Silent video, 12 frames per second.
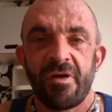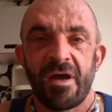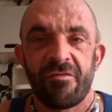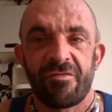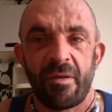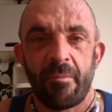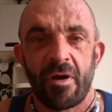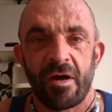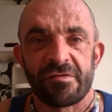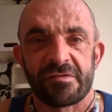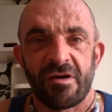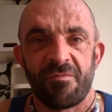you have Gemini
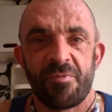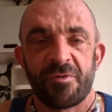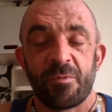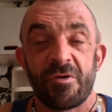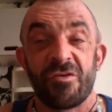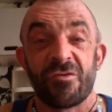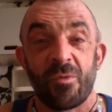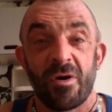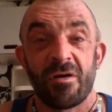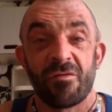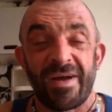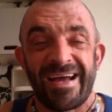stuff between
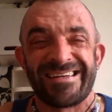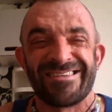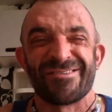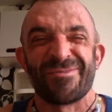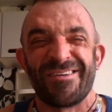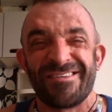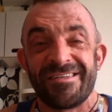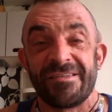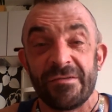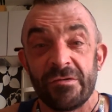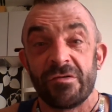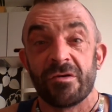12 and
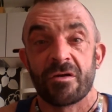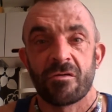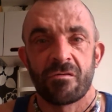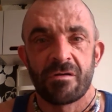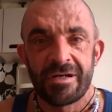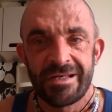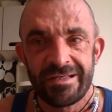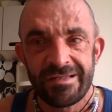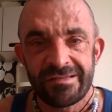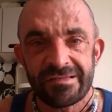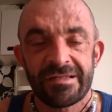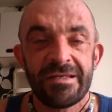22
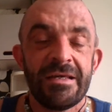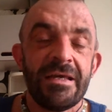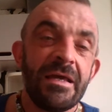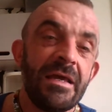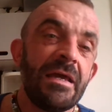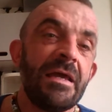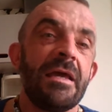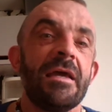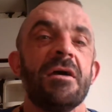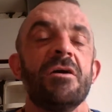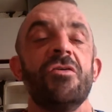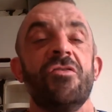degrees,
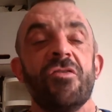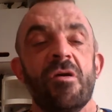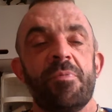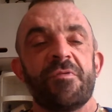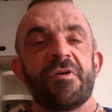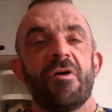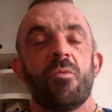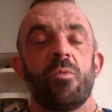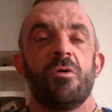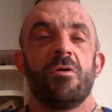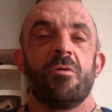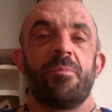Jupiter
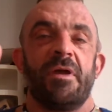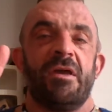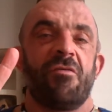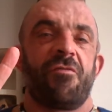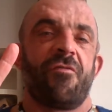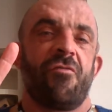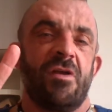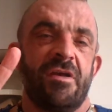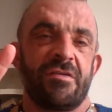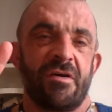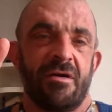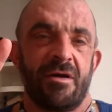will be 3
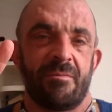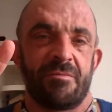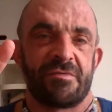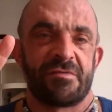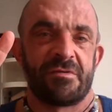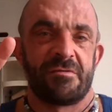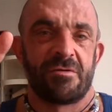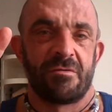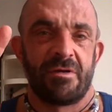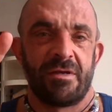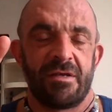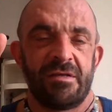times
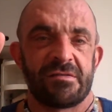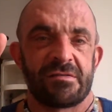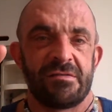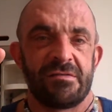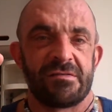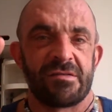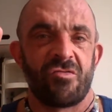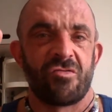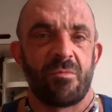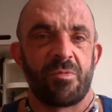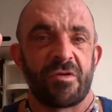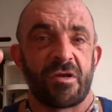doing this because
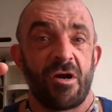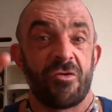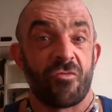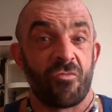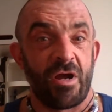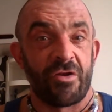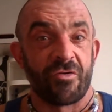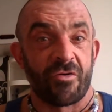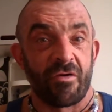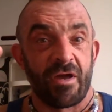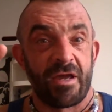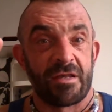Jupiter goes
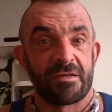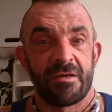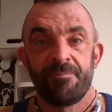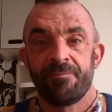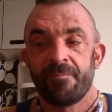retrograde